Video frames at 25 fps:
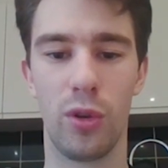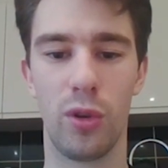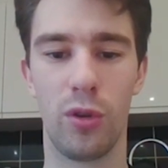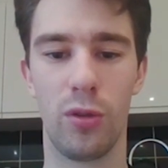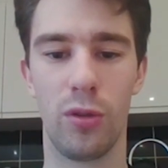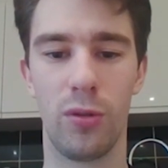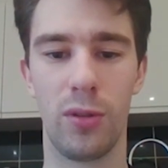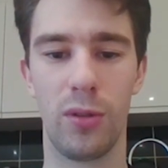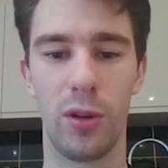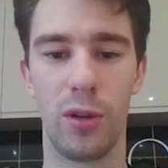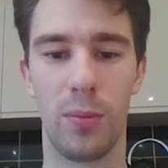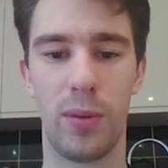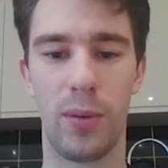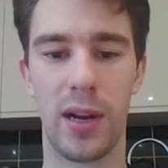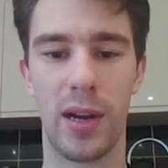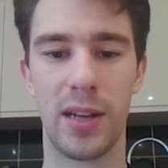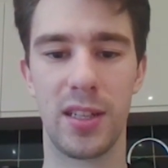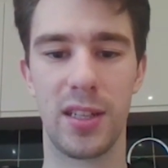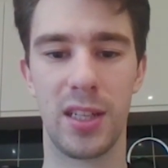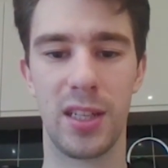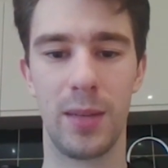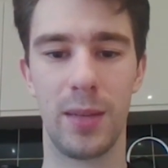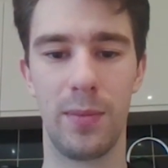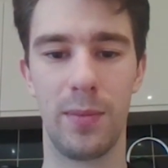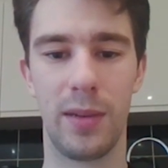You're
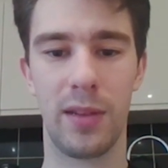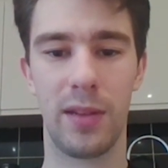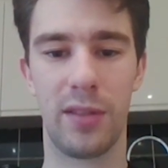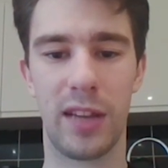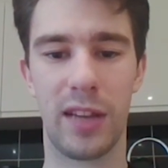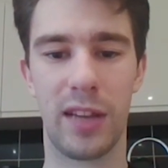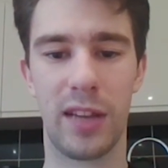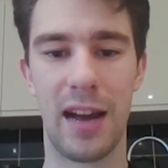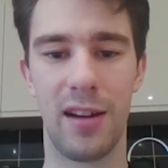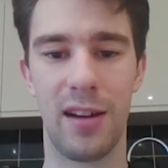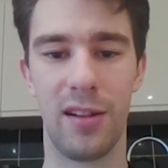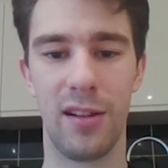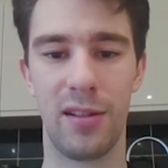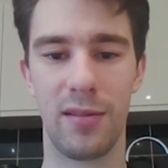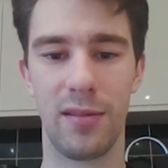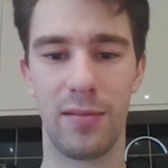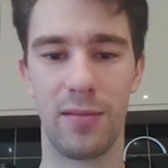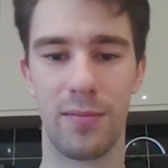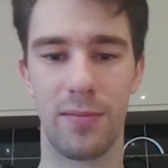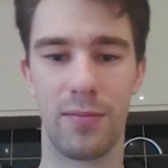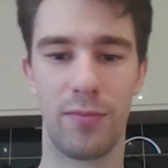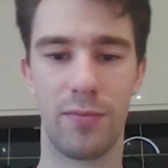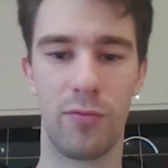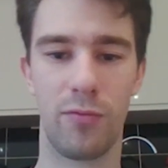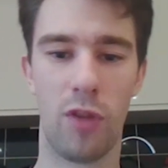practicing with
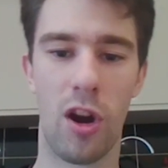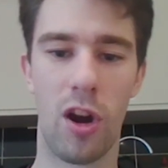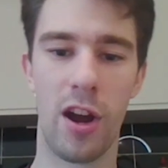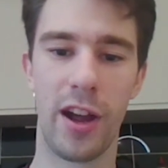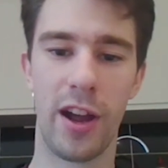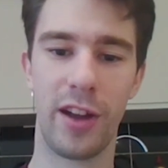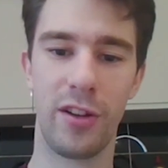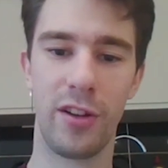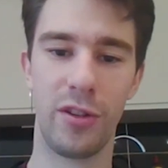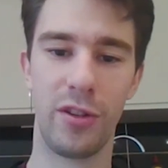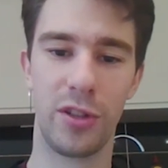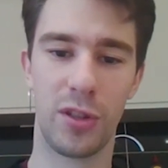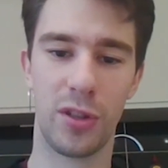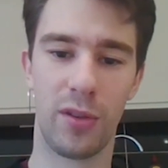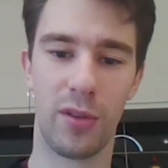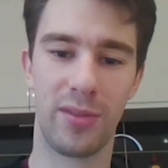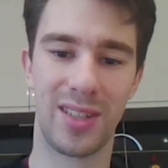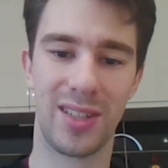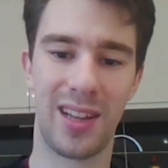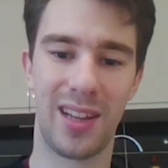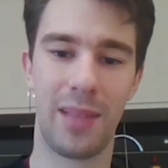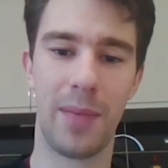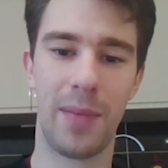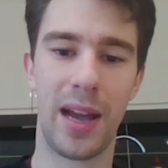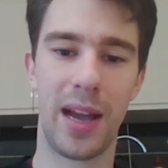Callan Ryan, who's
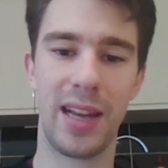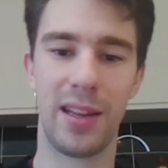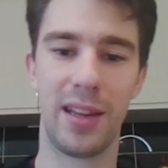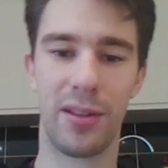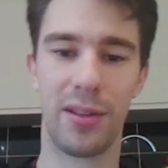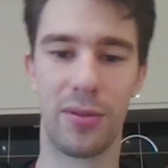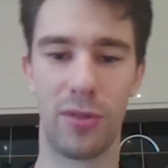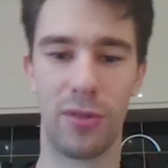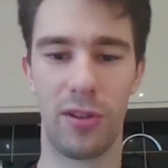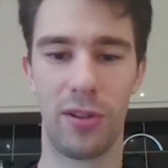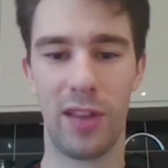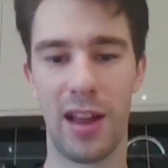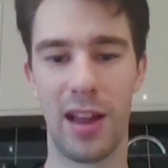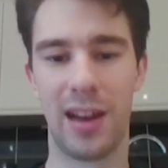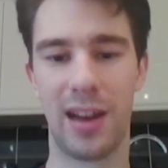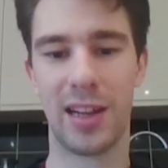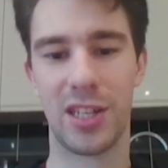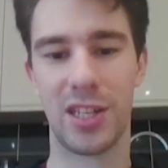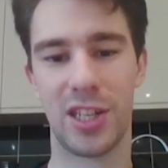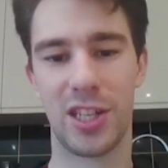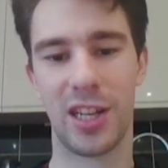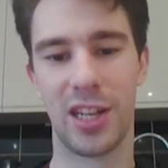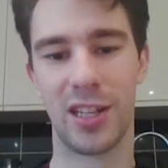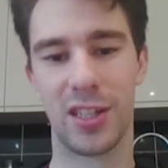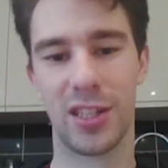obviously made it through that
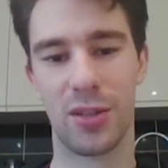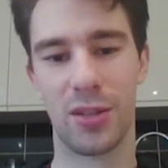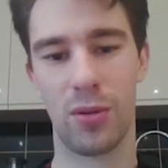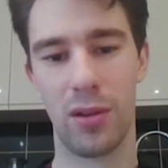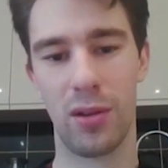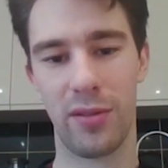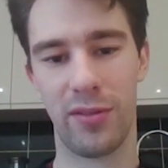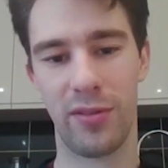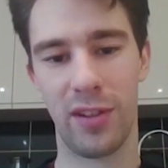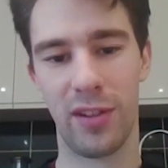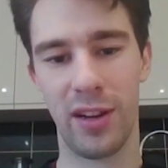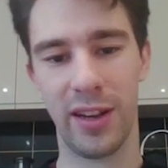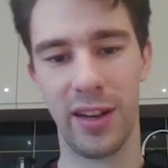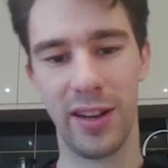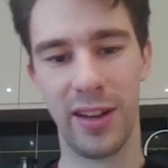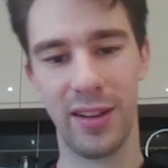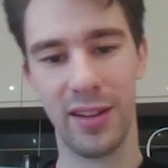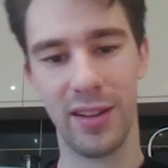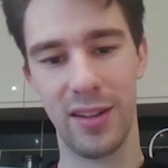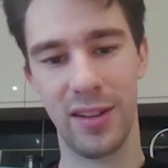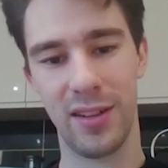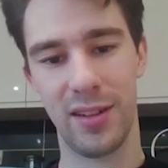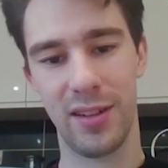last chance qualifier.